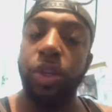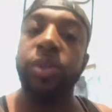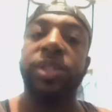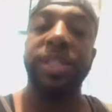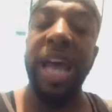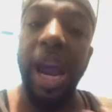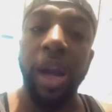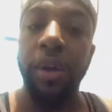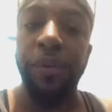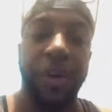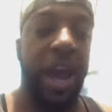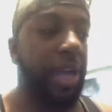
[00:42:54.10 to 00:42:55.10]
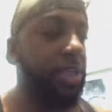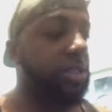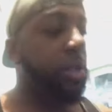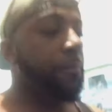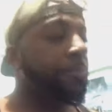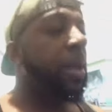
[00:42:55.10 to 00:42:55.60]
You
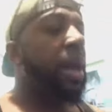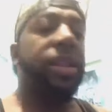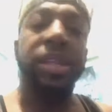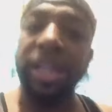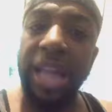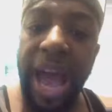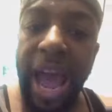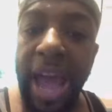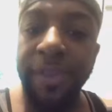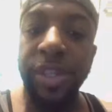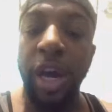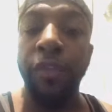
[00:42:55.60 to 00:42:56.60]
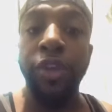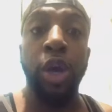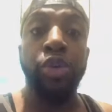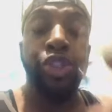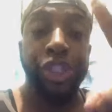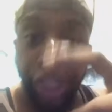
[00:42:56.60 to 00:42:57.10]
sacrifice the lives of
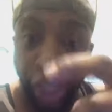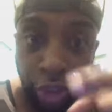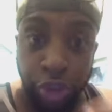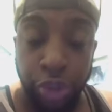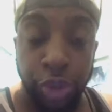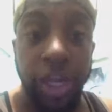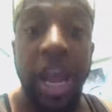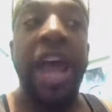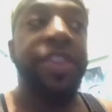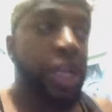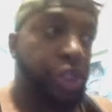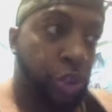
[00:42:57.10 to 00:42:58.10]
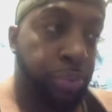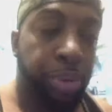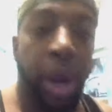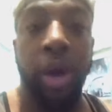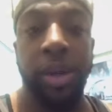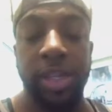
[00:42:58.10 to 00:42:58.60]
your children that you
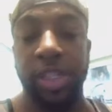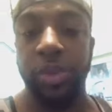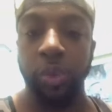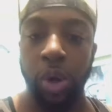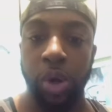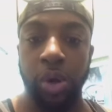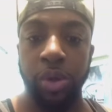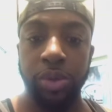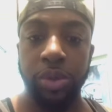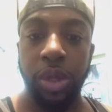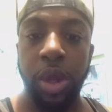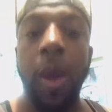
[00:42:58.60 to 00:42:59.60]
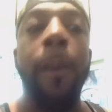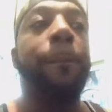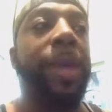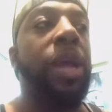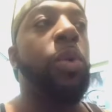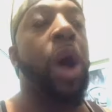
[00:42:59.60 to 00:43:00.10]
brought in this world.
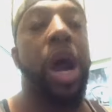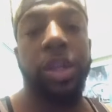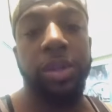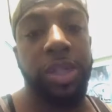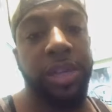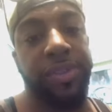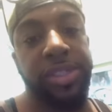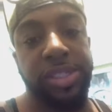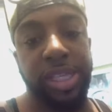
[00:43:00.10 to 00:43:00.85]
Meanwhile, you live in